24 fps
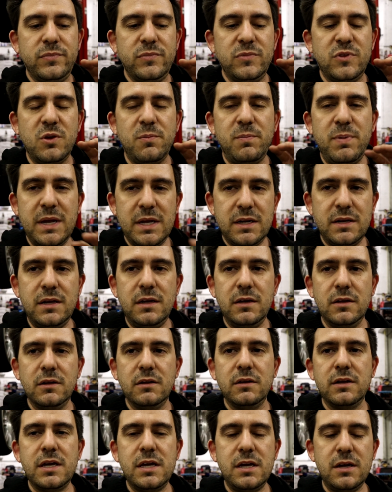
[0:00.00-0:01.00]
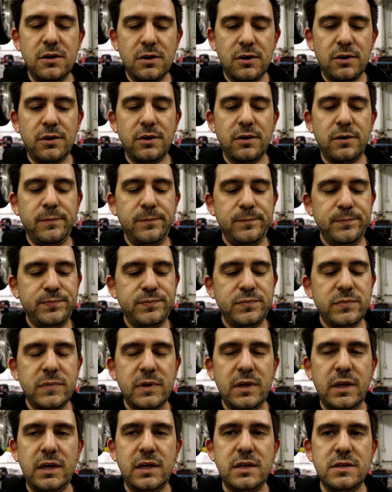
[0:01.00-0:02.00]
the big deal here
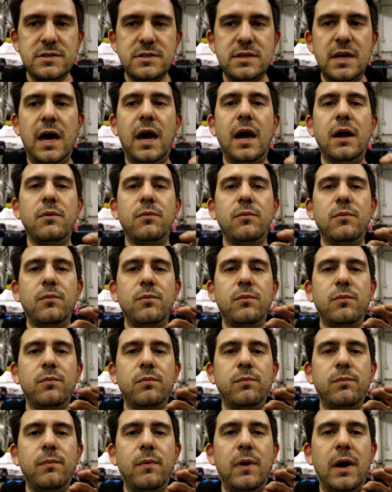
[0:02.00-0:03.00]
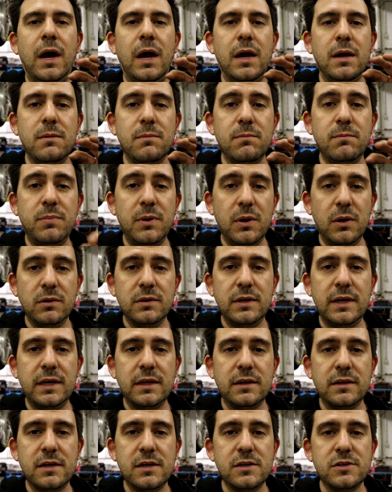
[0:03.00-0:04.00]
is that I am
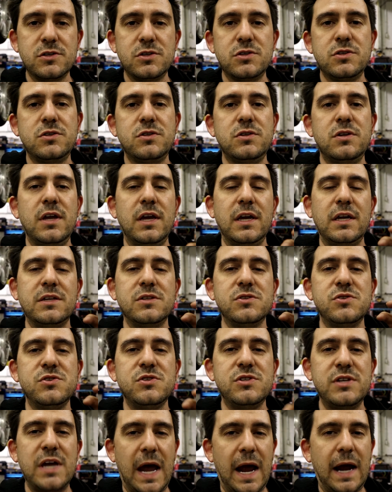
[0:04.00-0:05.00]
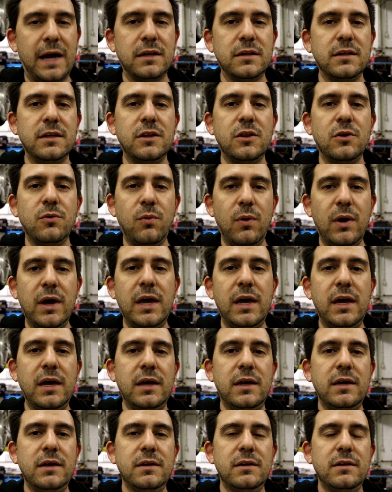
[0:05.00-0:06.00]
building this exactly the
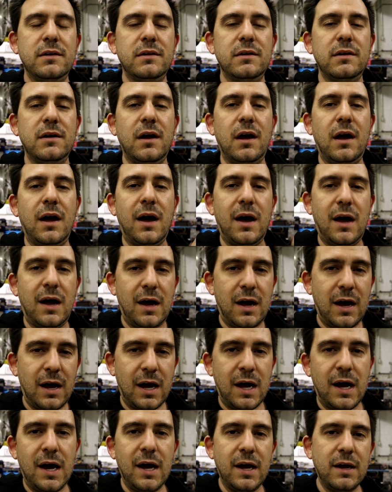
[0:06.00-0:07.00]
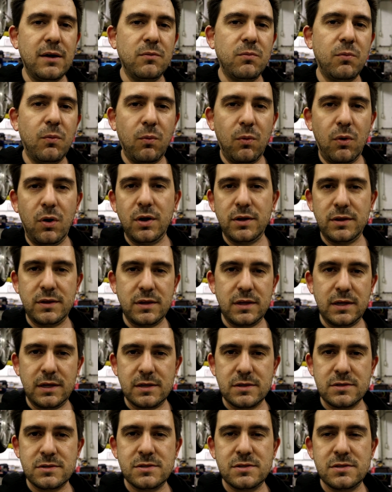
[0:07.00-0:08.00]
way I want
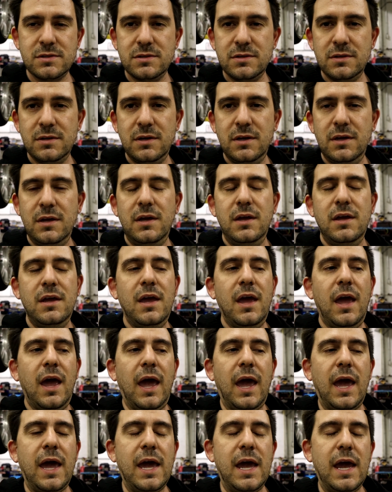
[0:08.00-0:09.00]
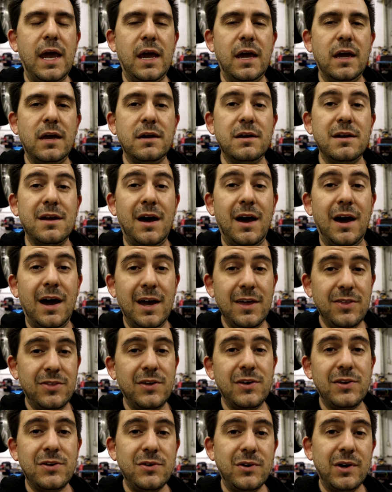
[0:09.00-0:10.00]
this. And I
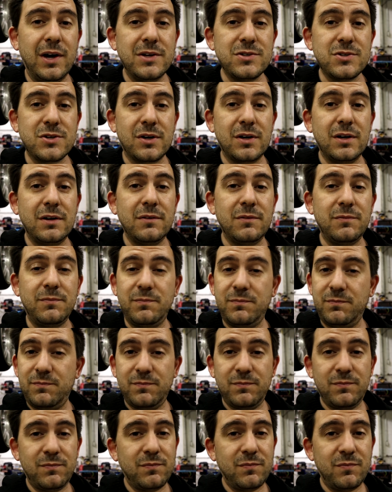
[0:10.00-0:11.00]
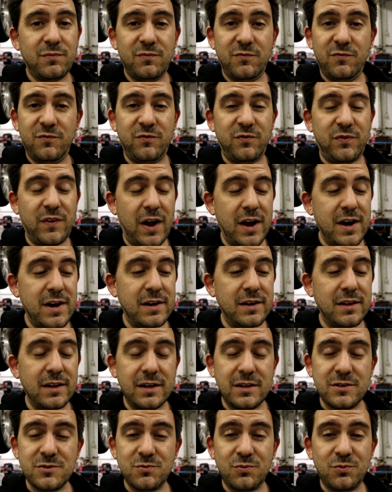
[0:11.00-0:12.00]
think you guys are going to find
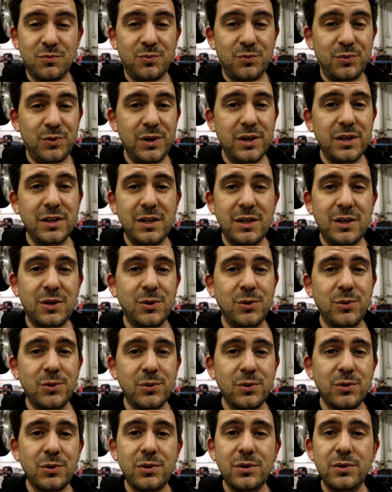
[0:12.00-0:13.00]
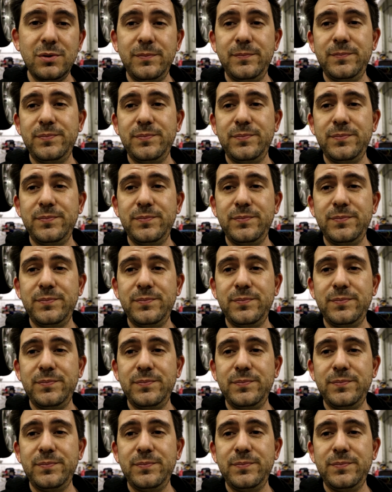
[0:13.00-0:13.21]
that it's really cool.